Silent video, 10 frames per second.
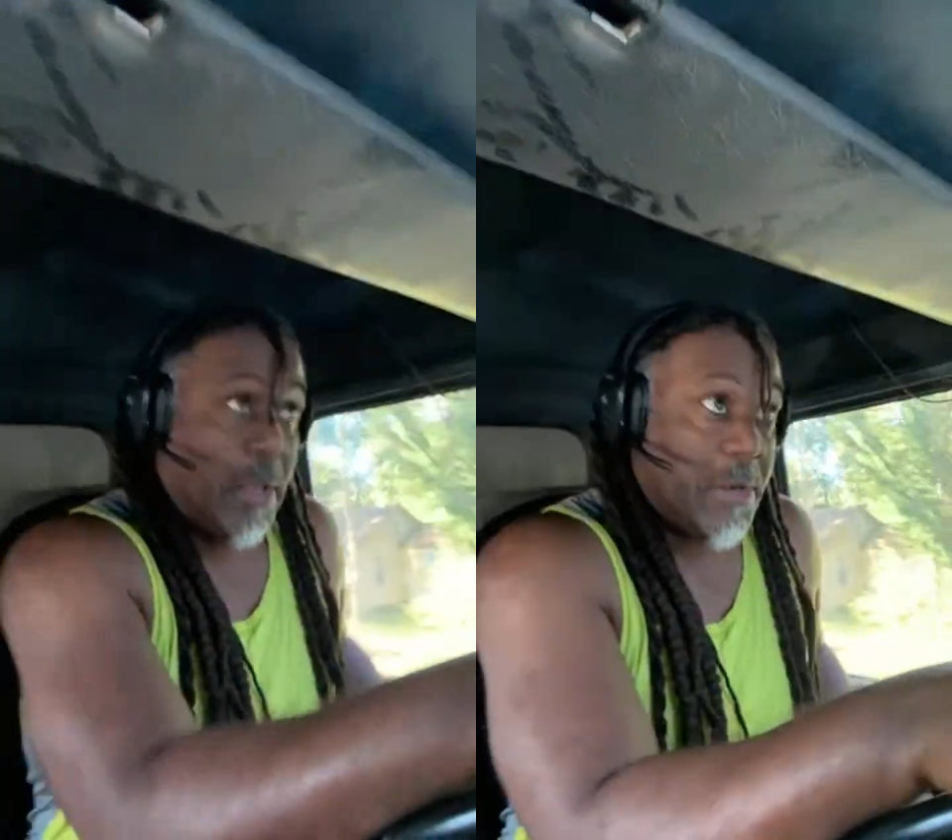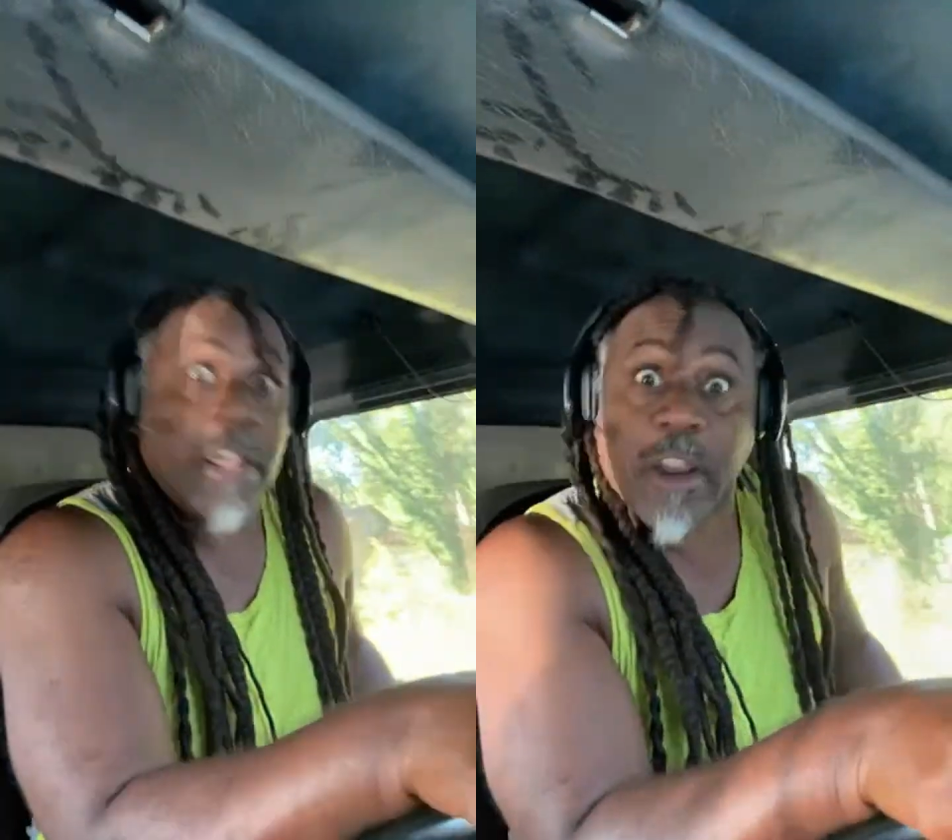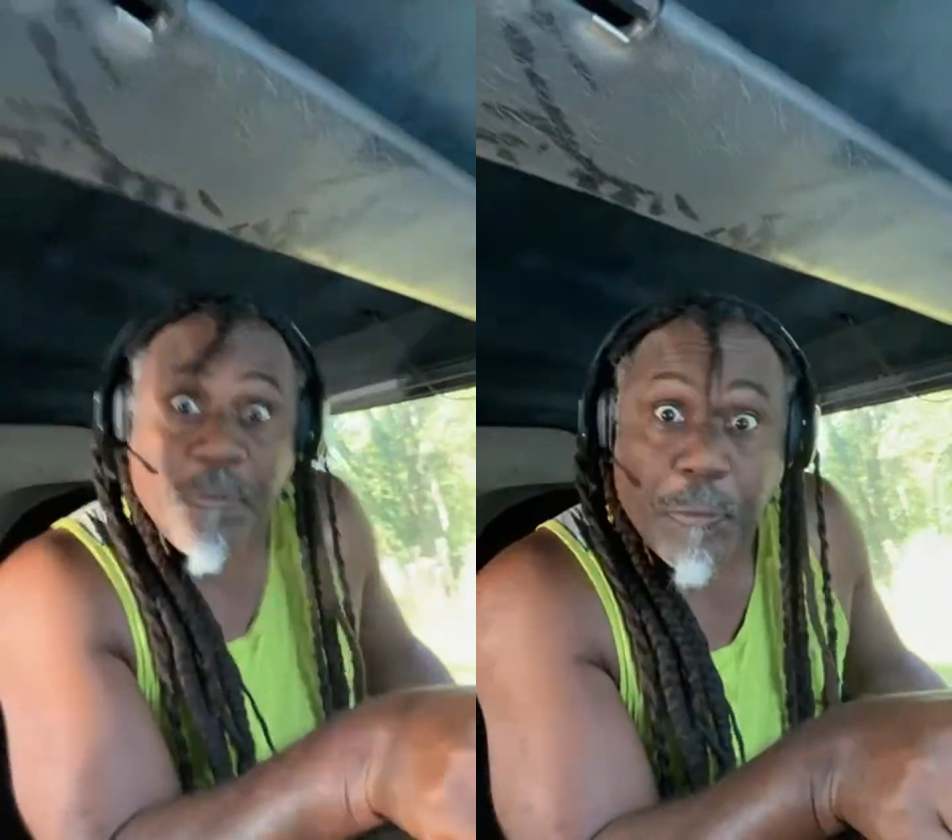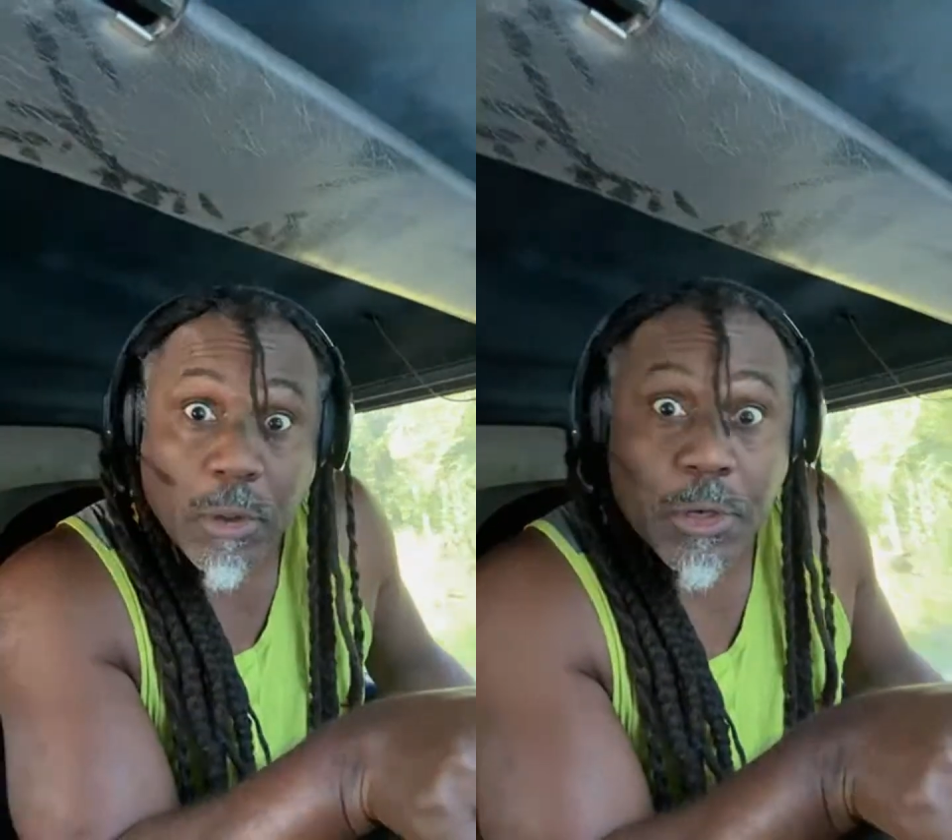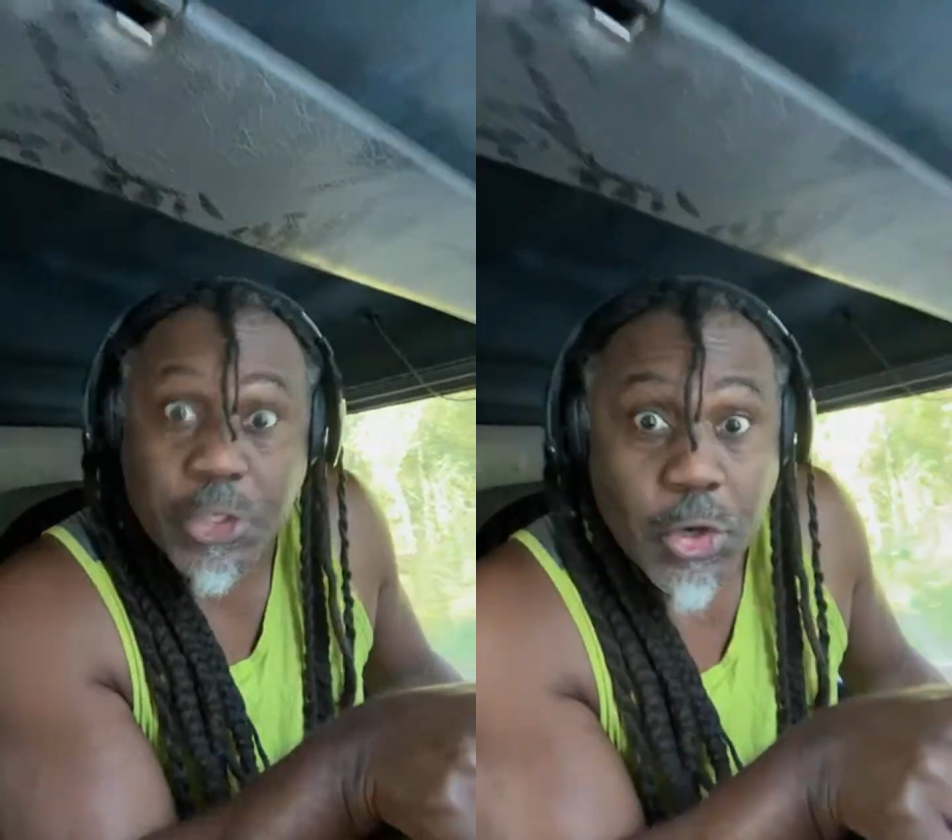Near
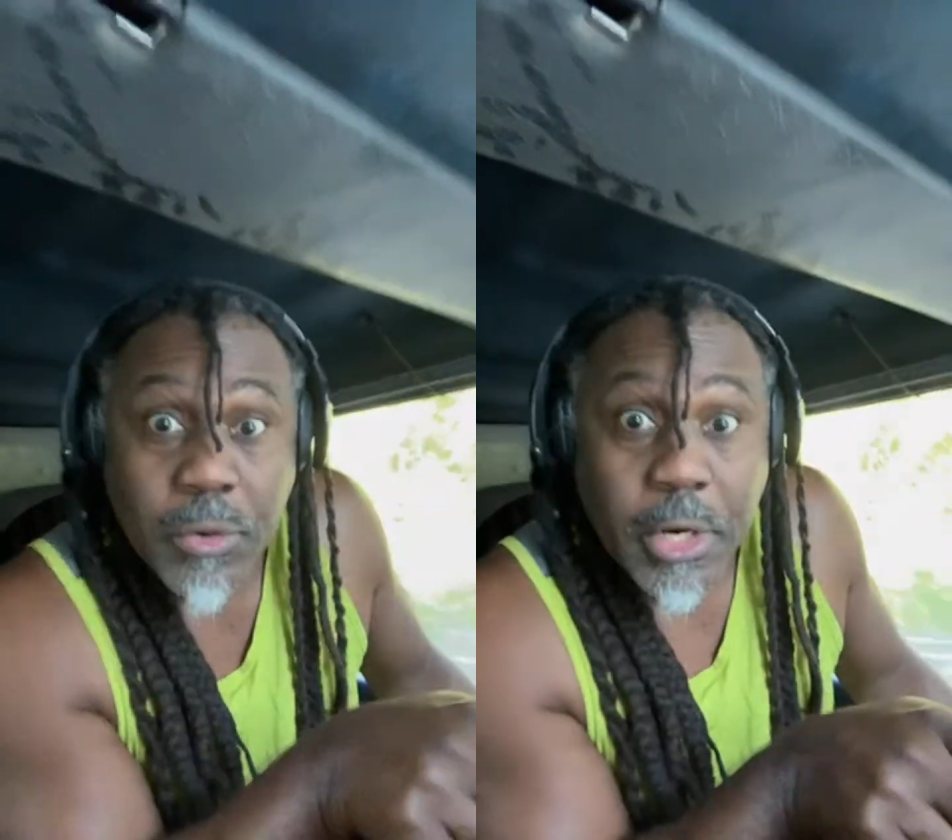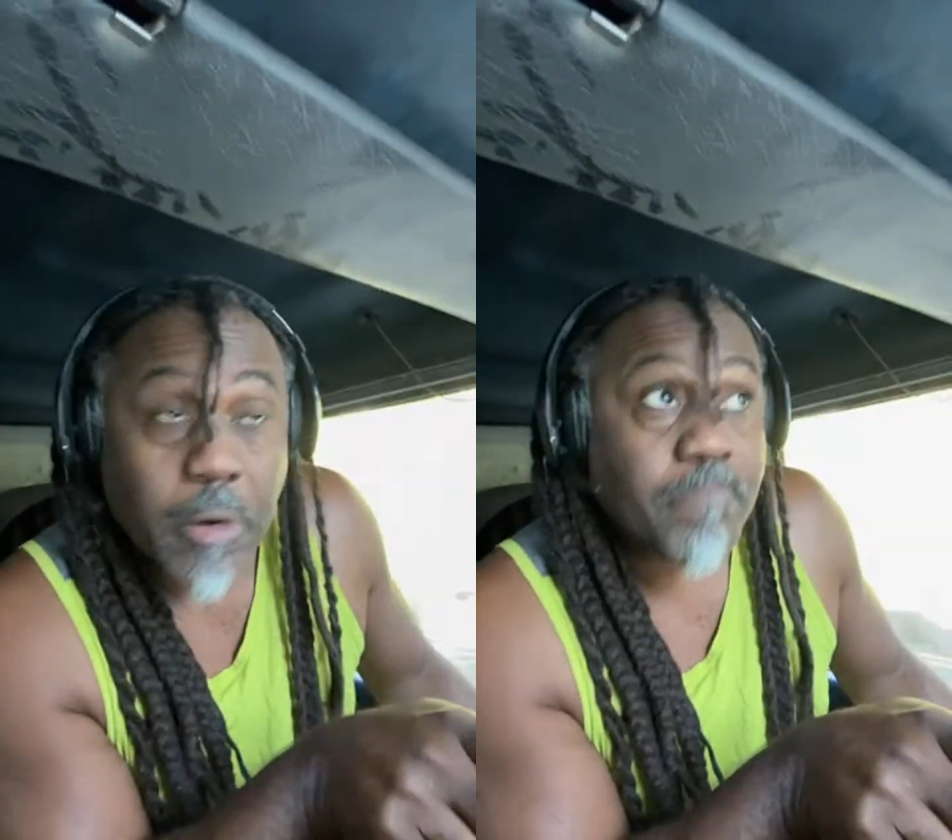Fuller Jr.